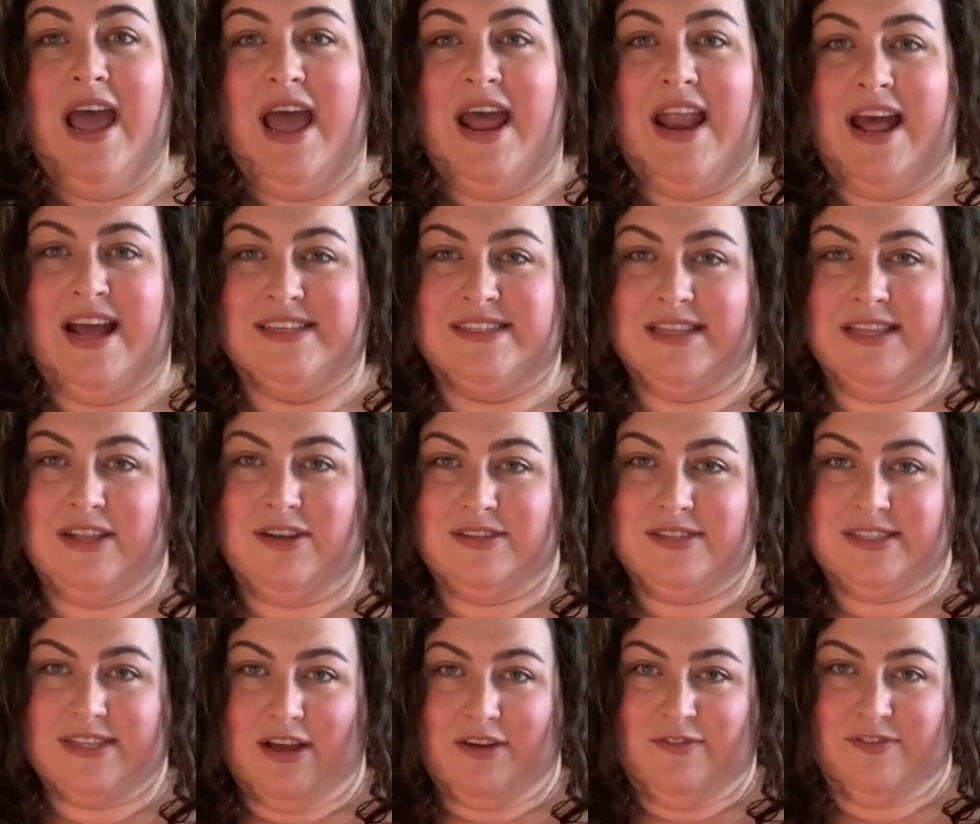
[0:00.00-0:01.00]
And it has a little
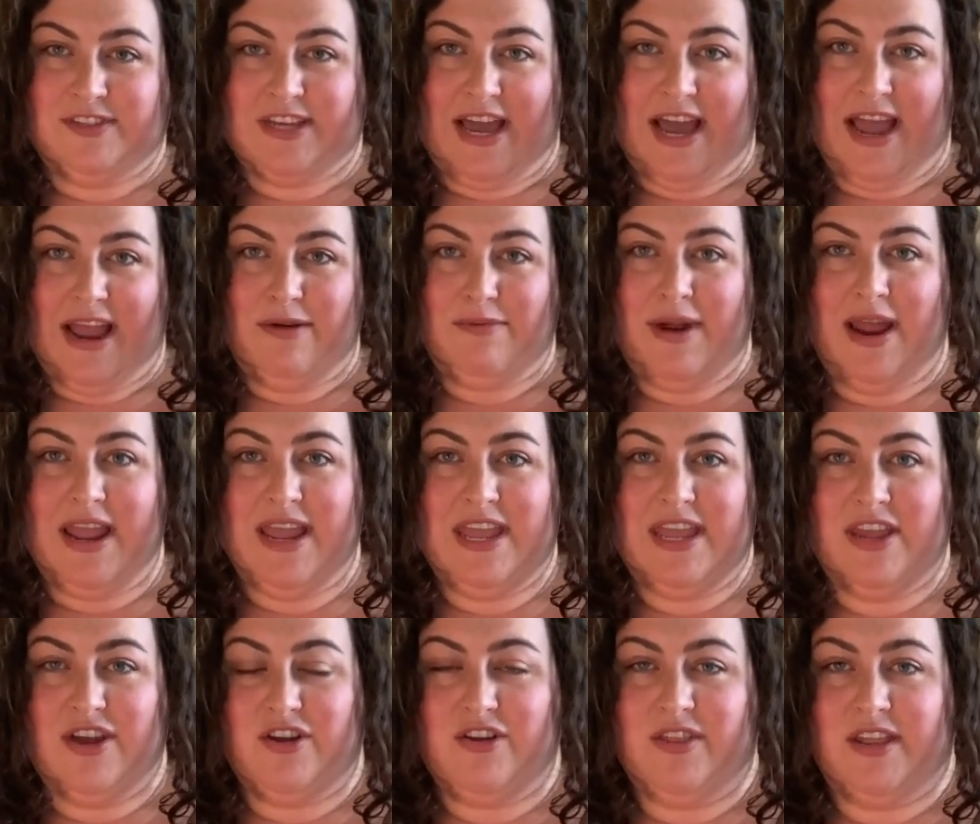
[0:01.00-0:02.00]
self tie right
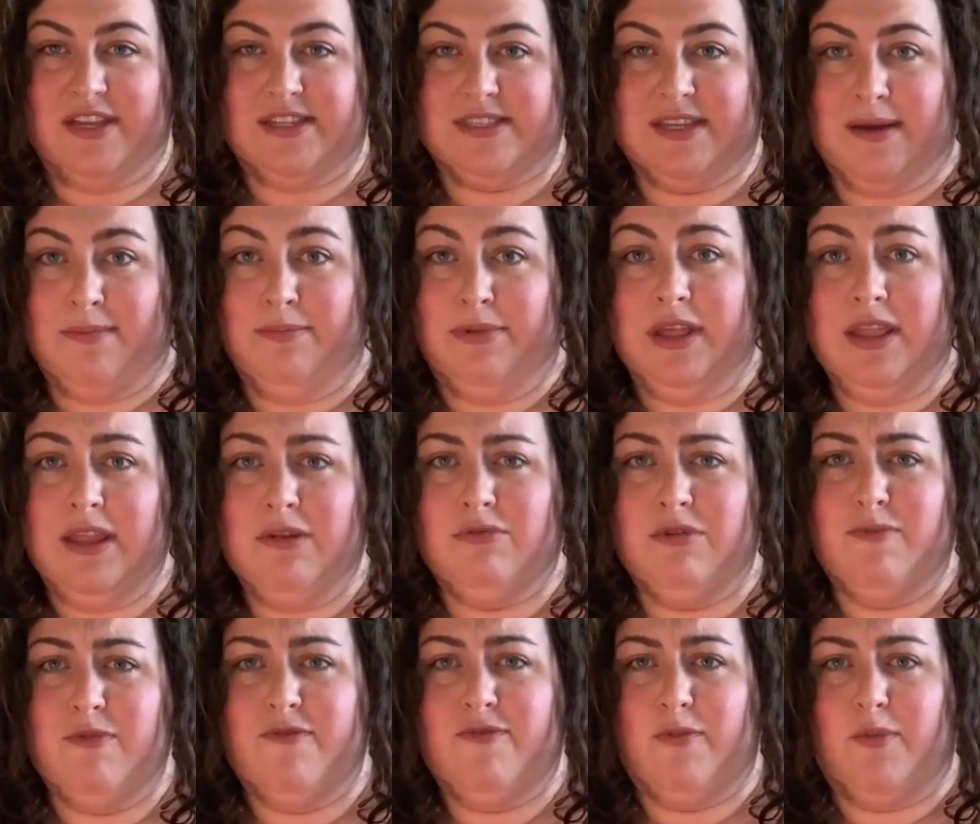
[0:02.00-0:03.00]
here that is completely
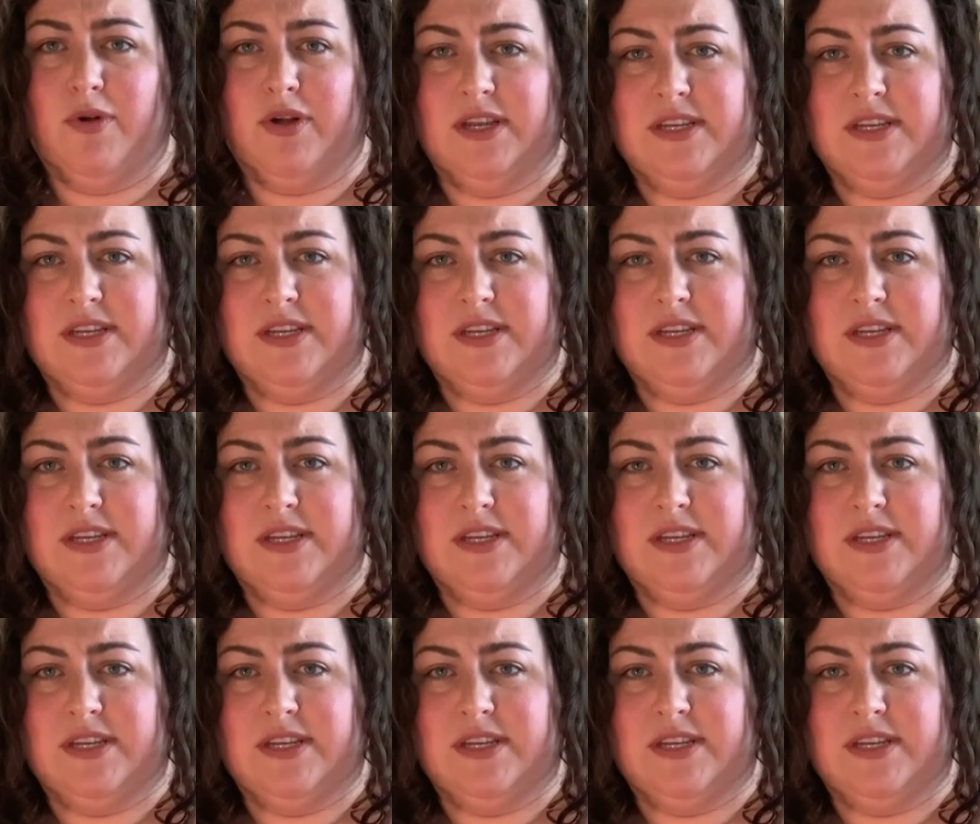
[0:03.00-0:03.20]
removable.